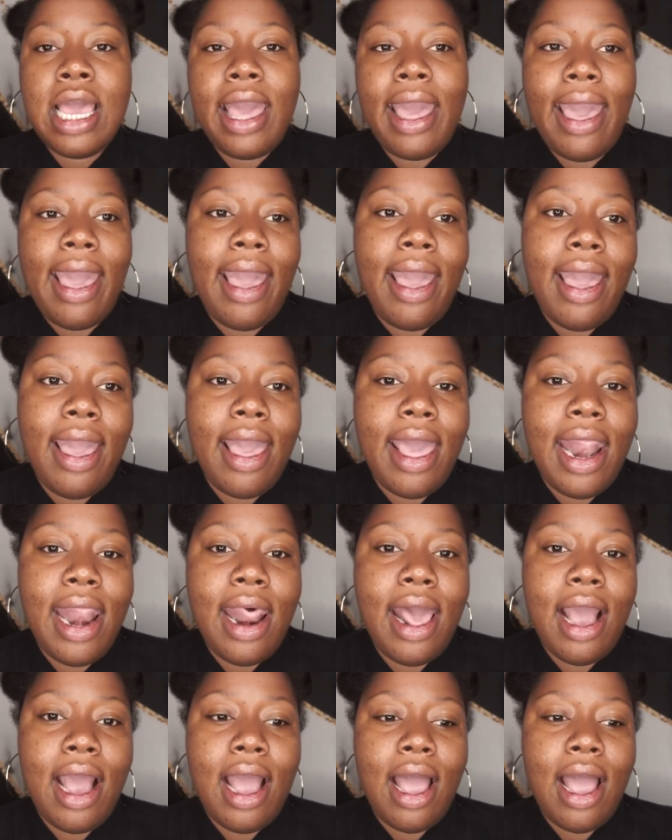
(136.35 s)

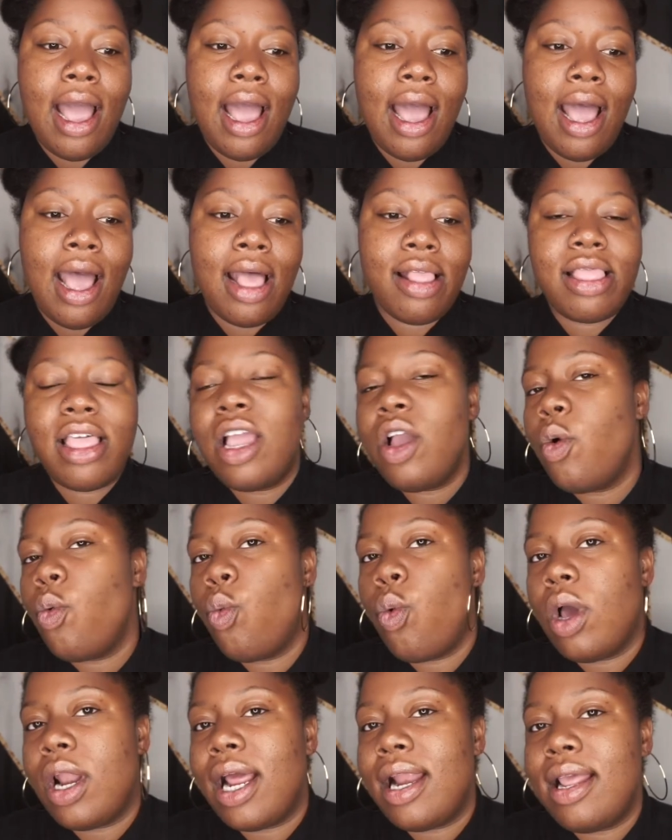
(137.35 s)
And I think
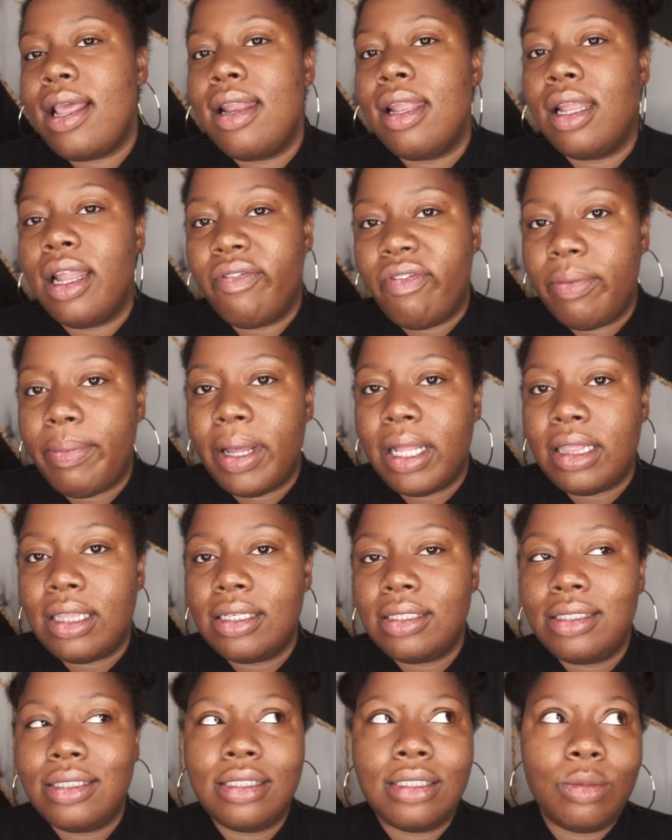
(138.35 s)
what I didn't love about
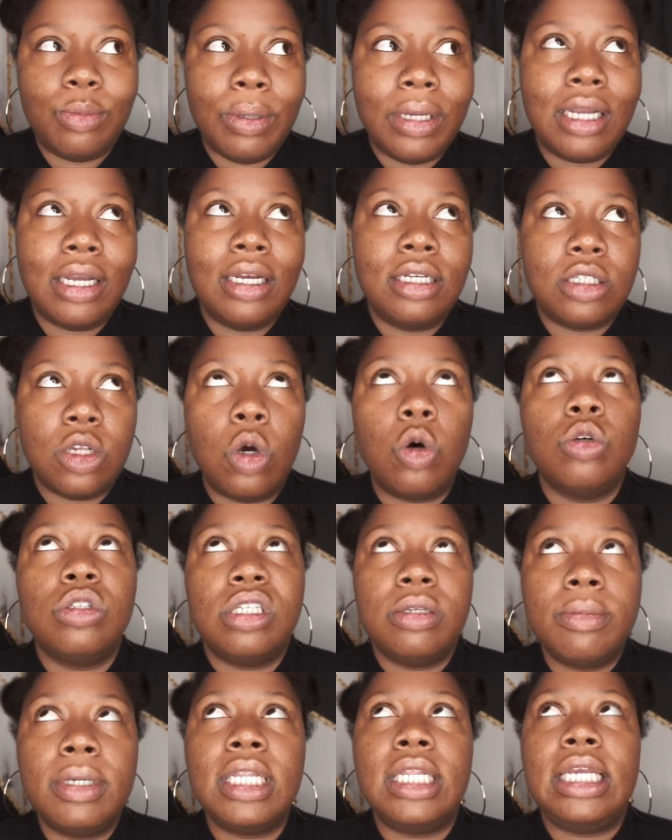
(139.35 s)
this is because
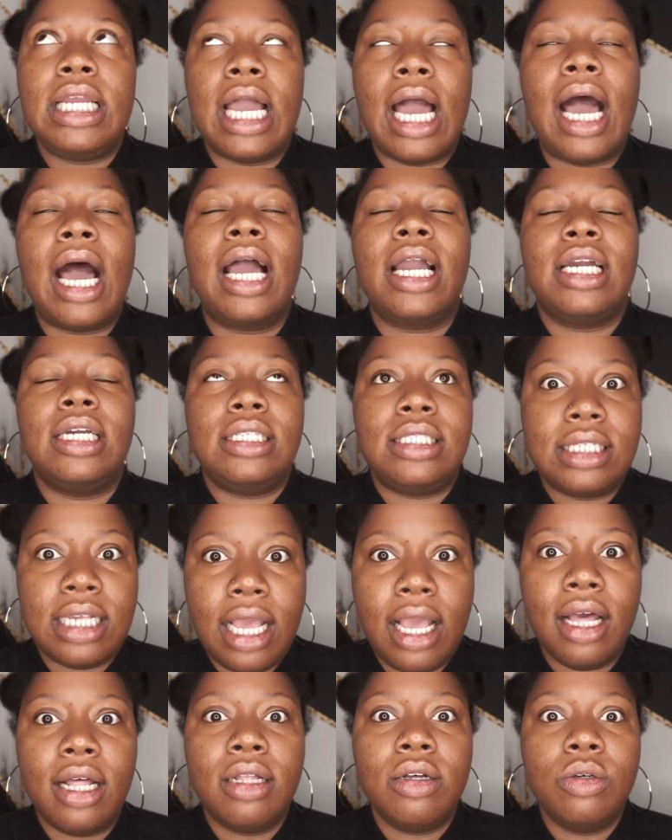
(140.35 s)
ultimately I could
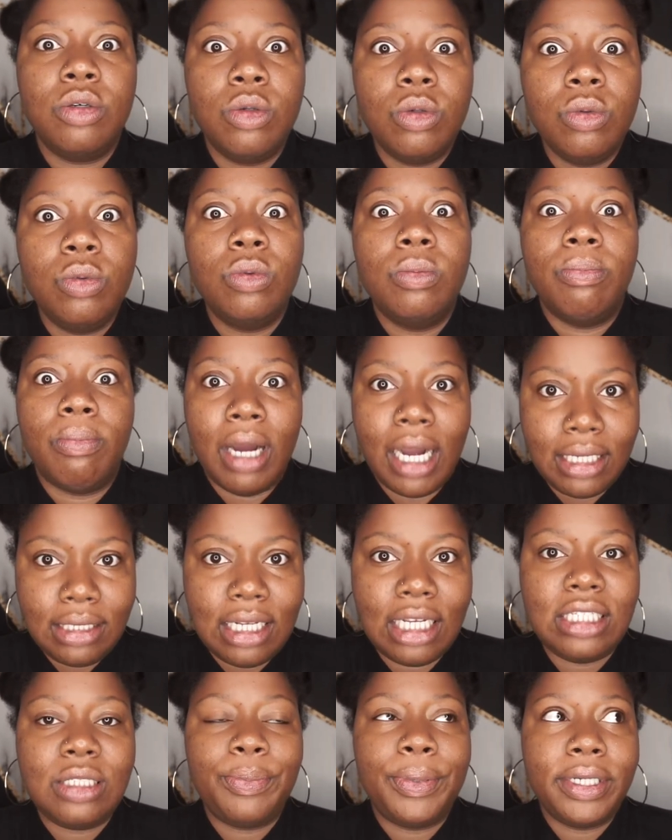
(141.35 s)
tell, my
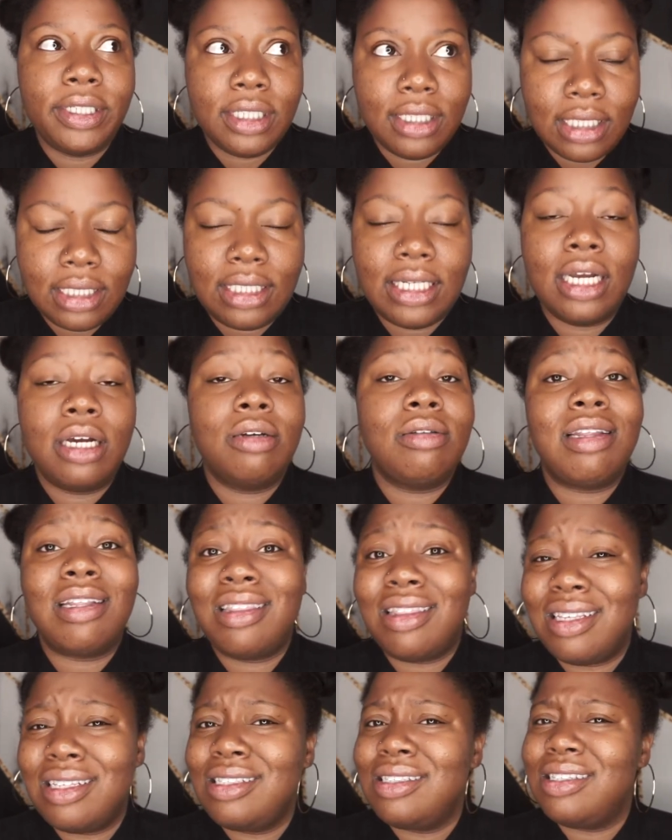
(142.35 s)
taste buds could tell
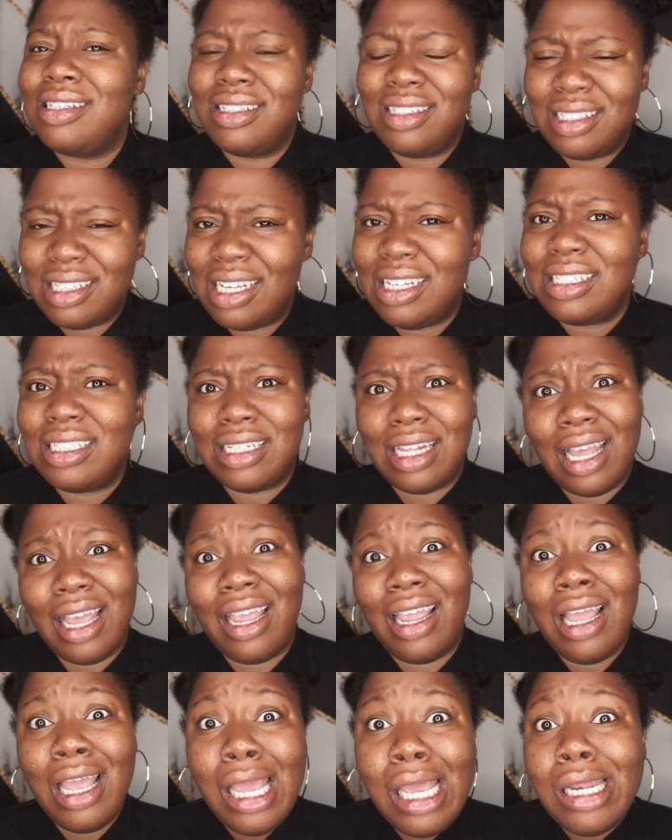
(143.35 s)
that this didn't taste
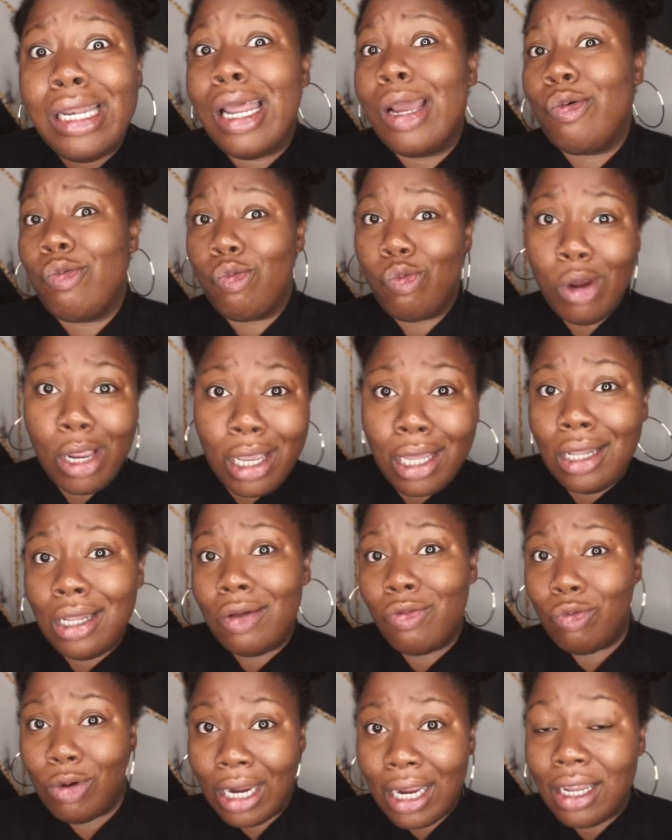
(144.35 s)
like that
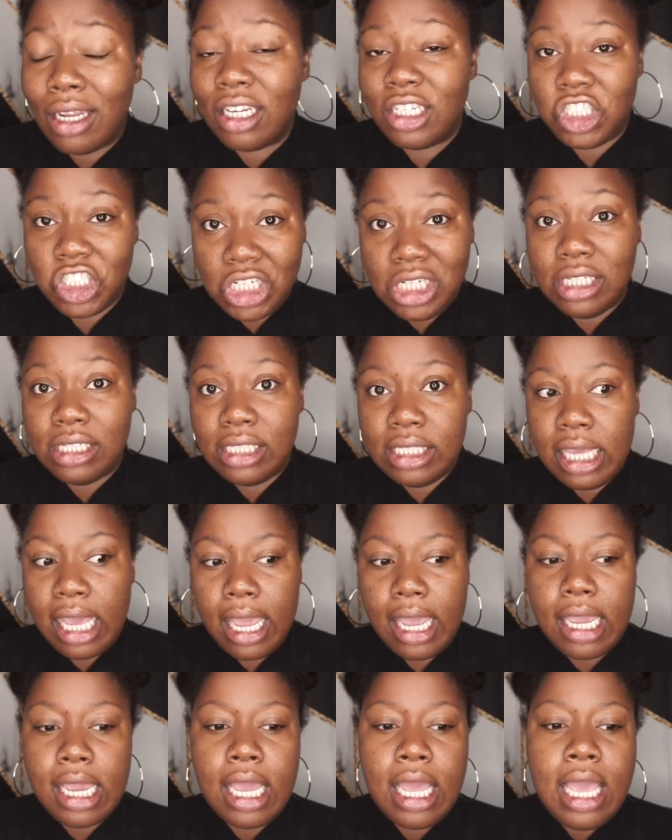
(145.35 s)
regular
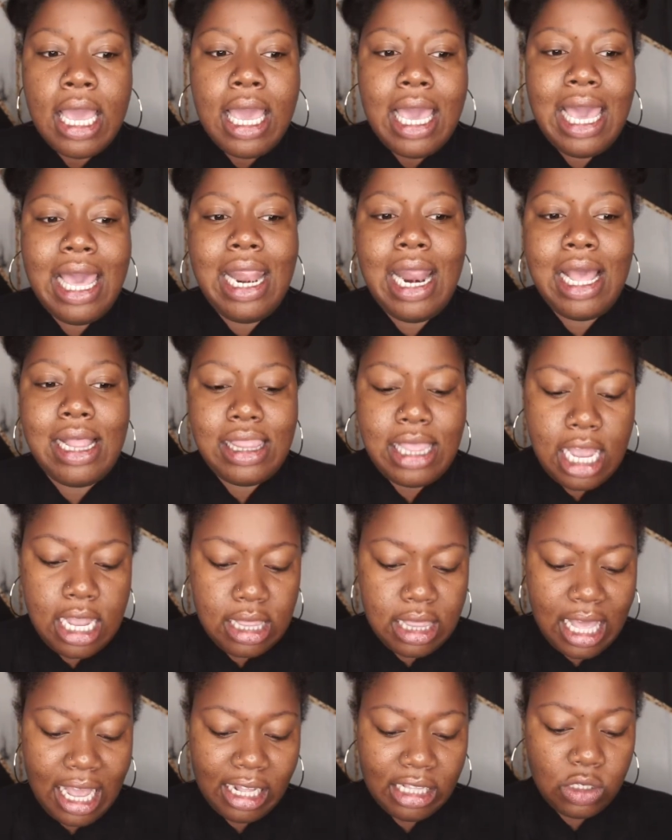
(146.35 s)
cheesecake. And I
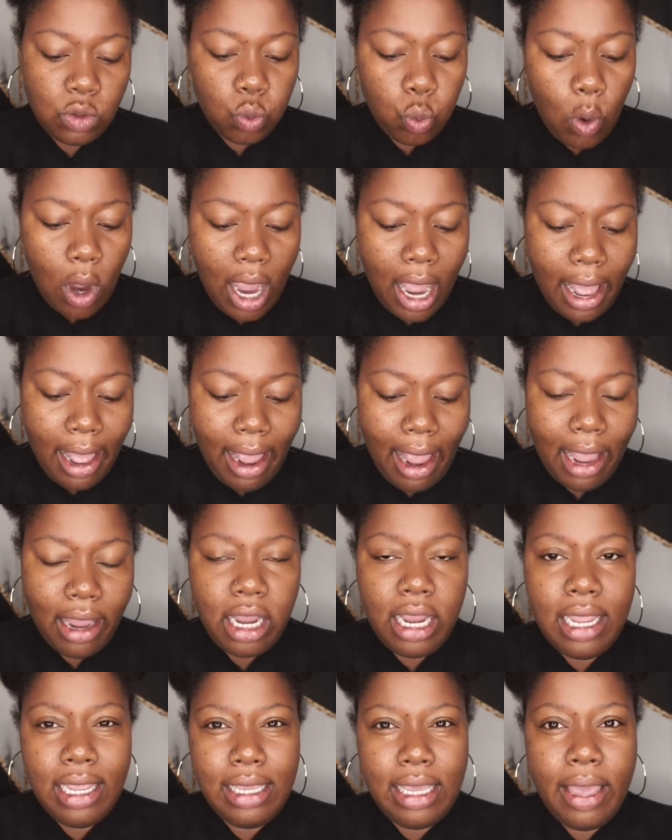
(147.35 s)
think that's why I
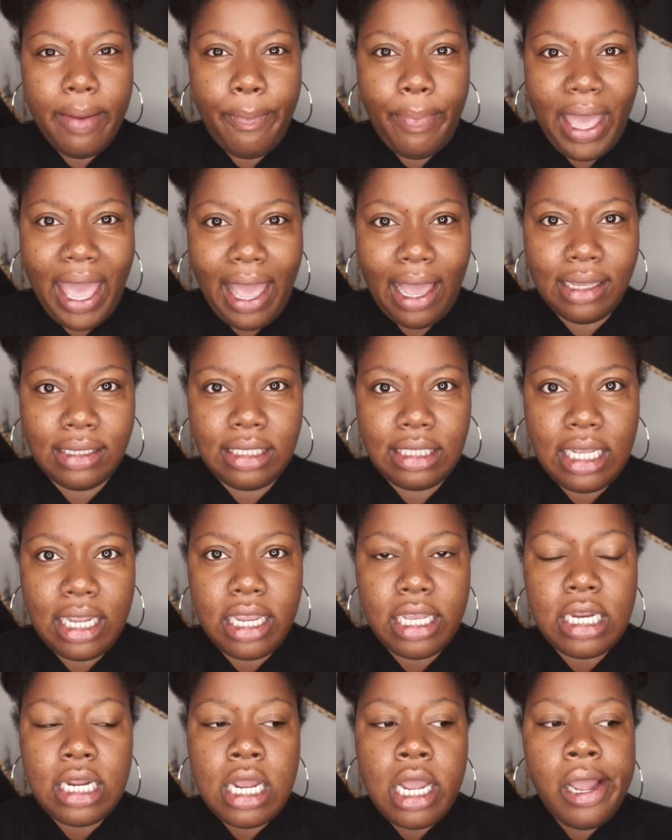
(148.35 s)
couldn't get past
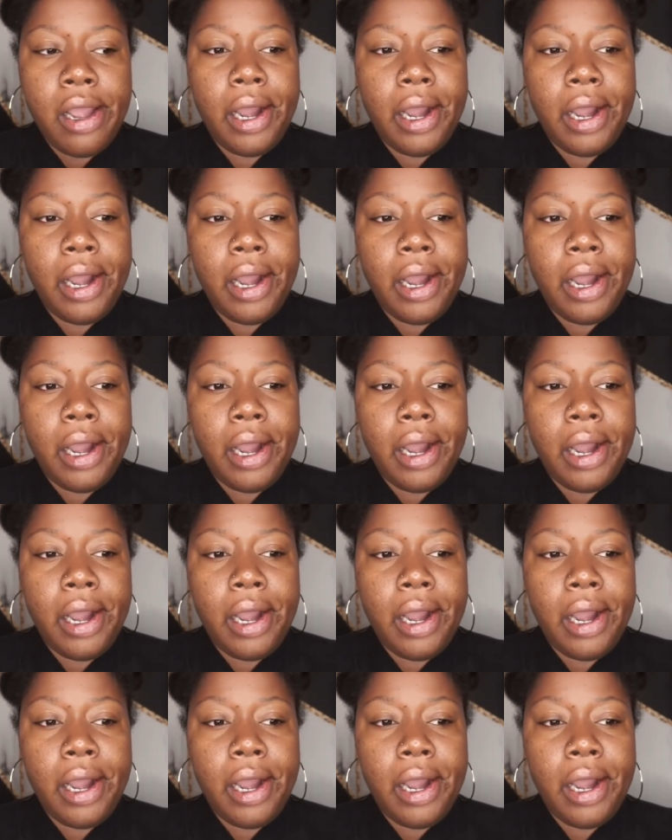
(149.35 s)
it.